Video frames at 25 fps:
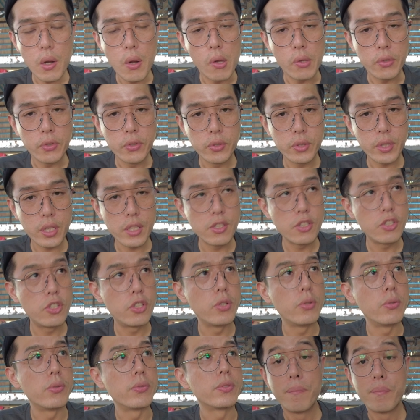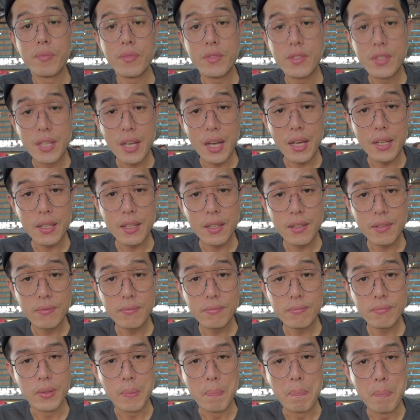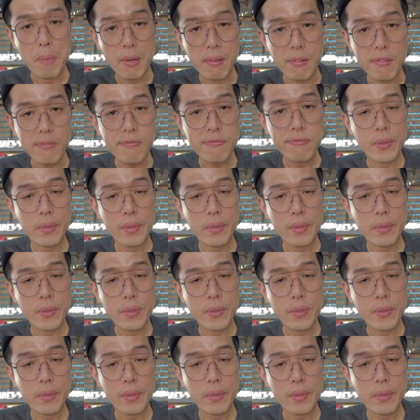you can choose daging, beef,